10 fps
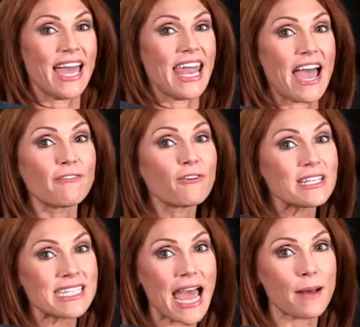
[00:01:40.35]
And
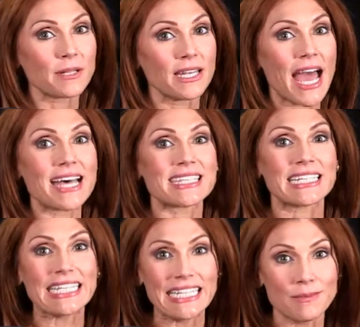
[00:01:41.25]
every tablet has
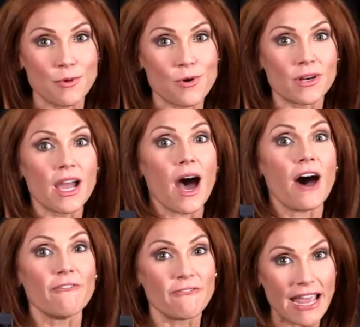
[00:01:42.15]
a keyboard
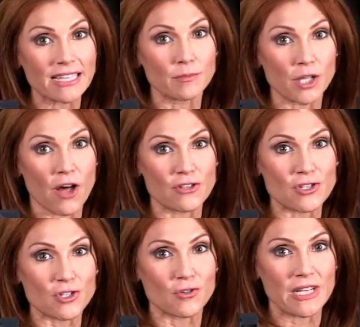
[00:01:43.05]
available on
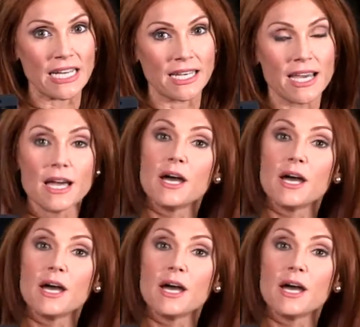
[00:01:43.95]
the screen.